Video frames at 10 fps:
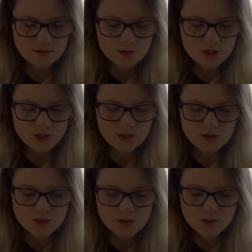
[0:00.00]

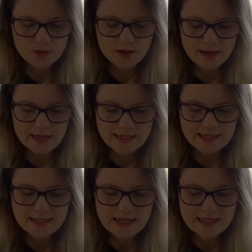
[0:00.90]
return to
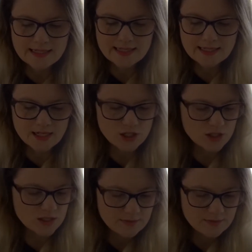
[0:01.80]
any station.